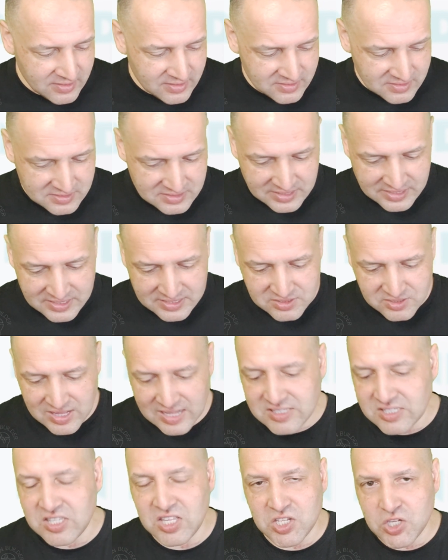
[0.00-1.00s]
Okay, so
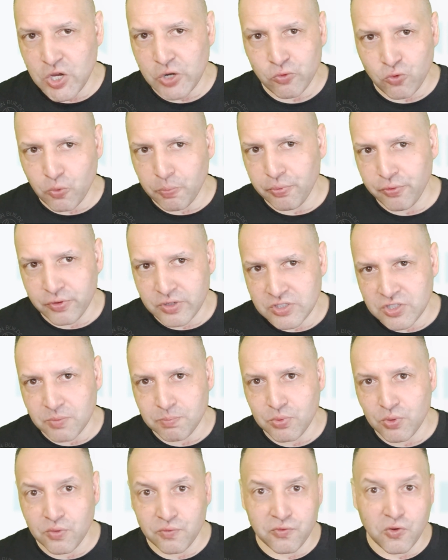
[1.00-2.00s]
that's the general
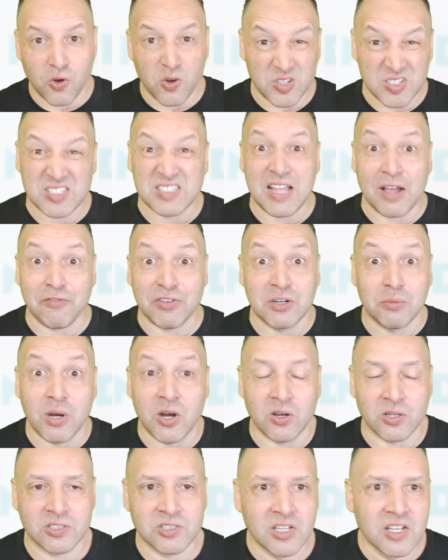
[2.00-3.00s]
principle for stuff in a
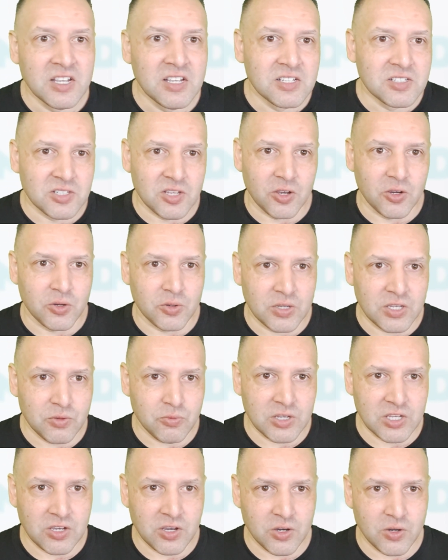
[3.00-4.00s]
box. So here
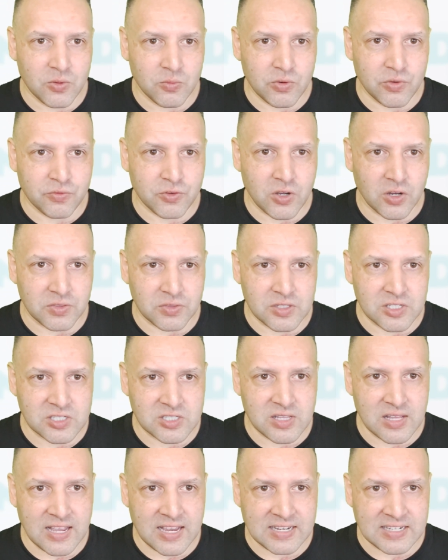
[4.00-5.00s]
we go. We've got
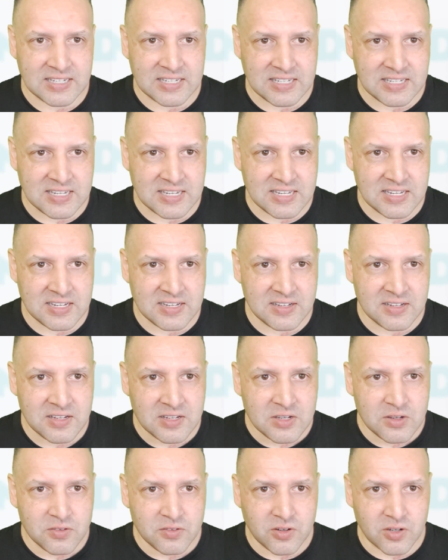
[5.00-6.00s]
this line here,
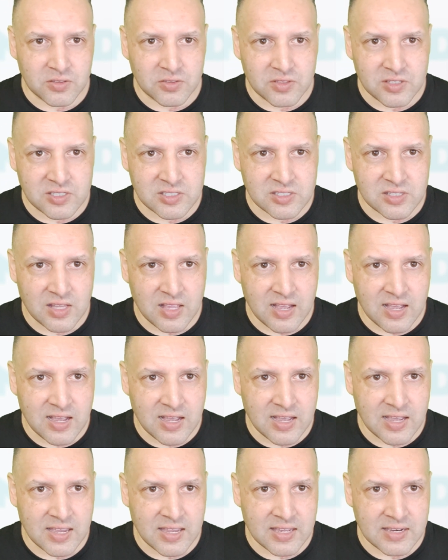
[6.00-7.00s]
got this
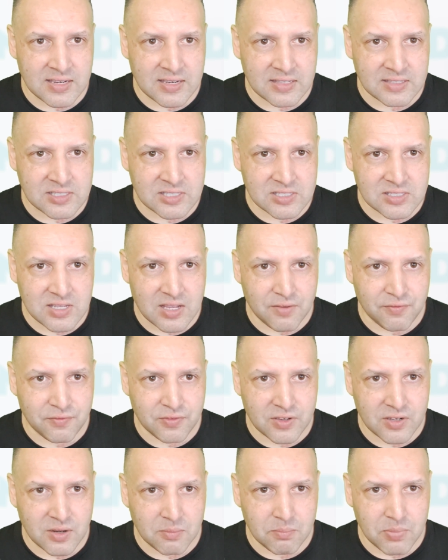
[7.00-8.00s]
line, stuff
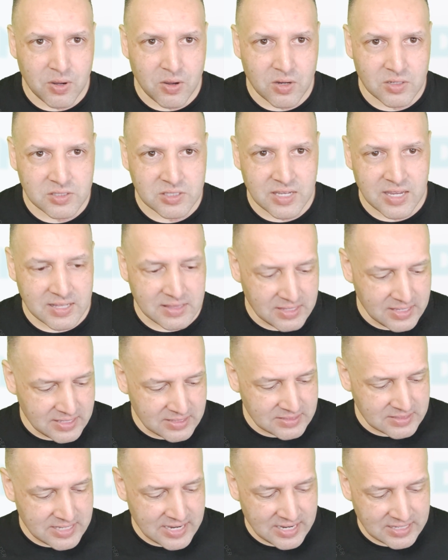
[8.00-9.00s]
in a box, and
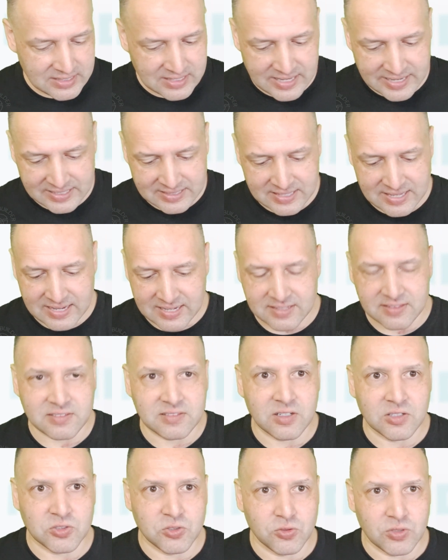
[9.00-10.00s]
then down like that.
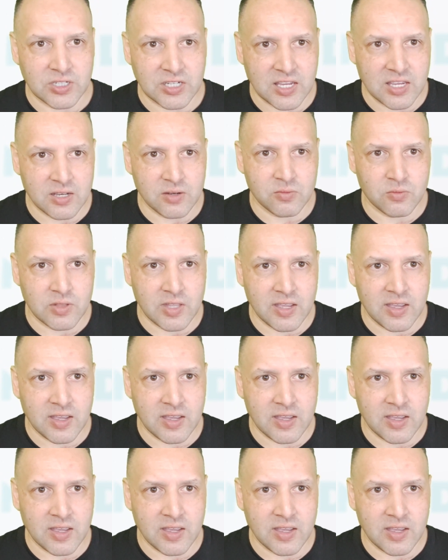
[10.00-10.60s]
And I'll do it again.